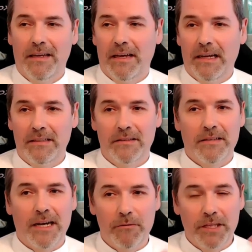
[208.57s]
and
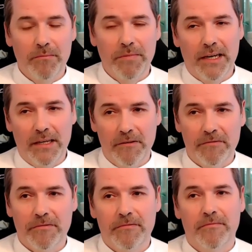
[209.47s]
how they
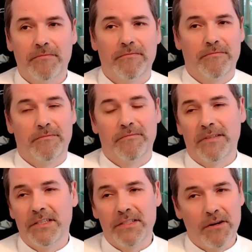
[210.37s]
behave
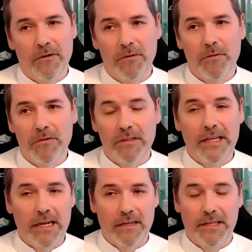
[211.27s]
is all
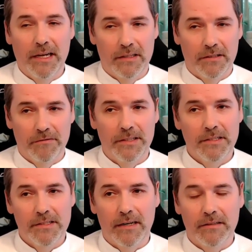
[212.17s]
negative,
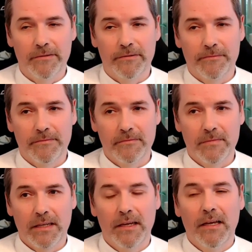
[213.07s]
destructive.
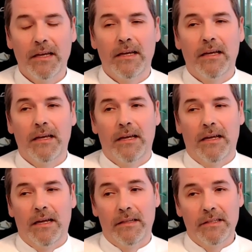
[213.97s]

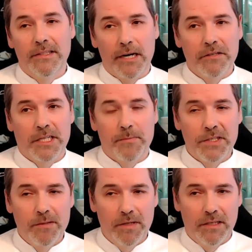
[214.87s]
And it's our
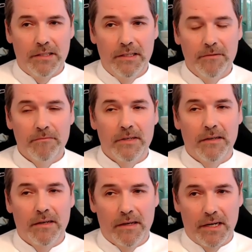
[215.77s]
responsibility
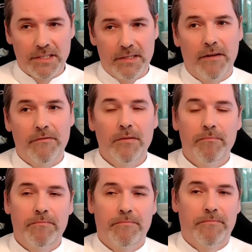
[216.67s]
as every
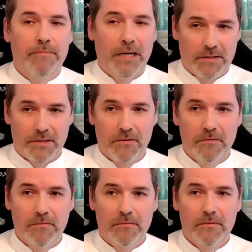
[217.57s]
person
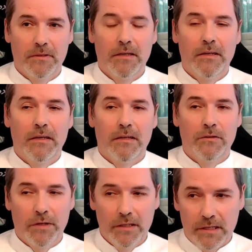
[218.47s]

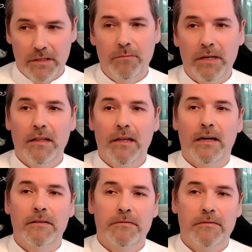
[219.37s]
during the human
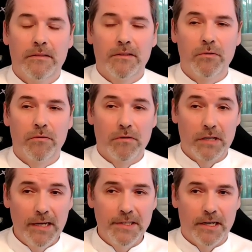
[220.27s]
life to
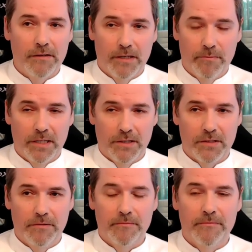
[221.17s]
raise our
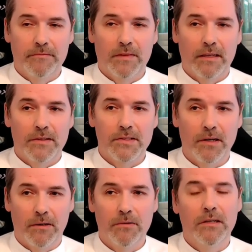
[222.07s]
vibration.
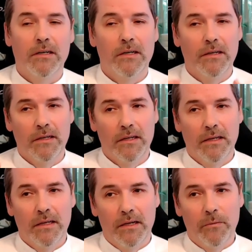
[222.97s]
So
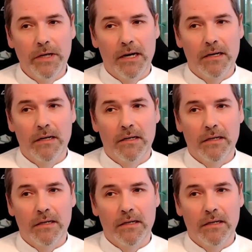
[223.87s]
we are